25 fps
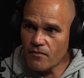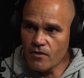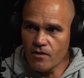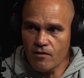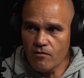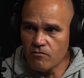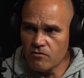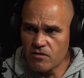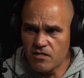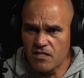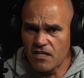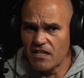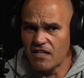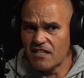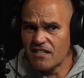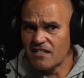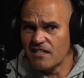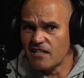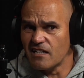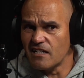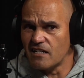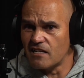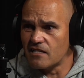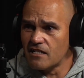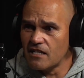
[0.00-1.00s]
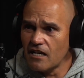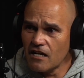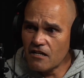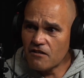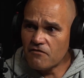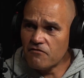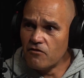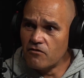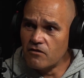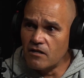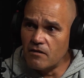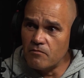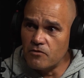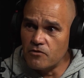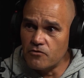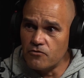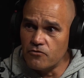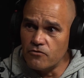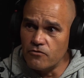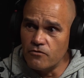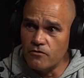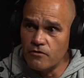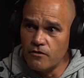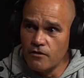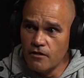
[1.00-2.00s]
I'm scared to get a tax file number, Drew.
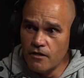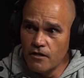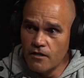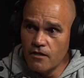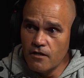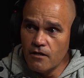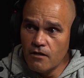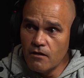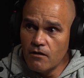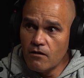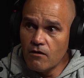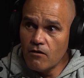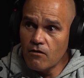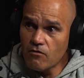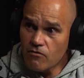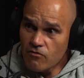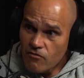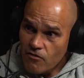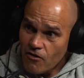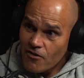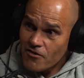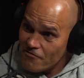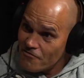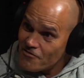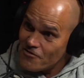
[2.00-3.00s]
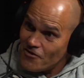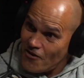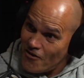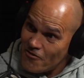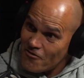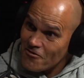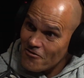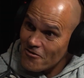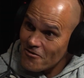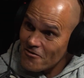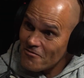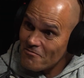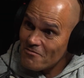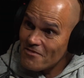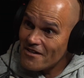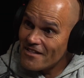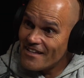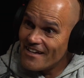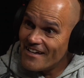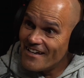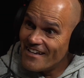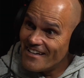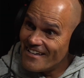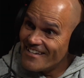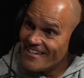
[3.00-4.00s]
I'm not even joking, brother.